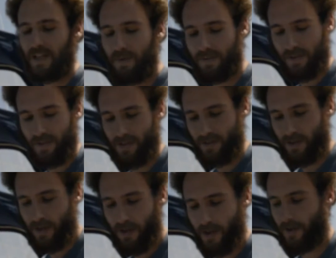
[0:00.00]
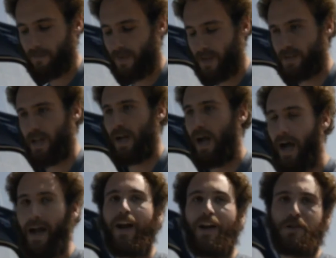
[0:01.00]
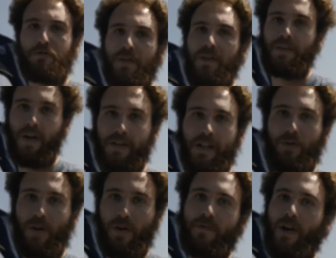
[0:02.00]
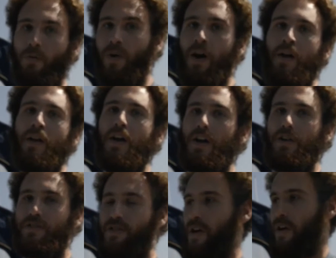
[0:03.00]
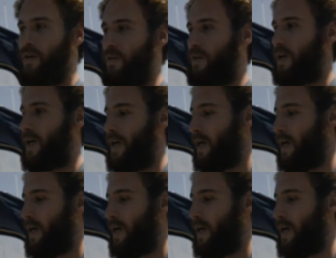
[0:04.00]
thing about the diesel heater is that I got to run the ducting wherever I want. So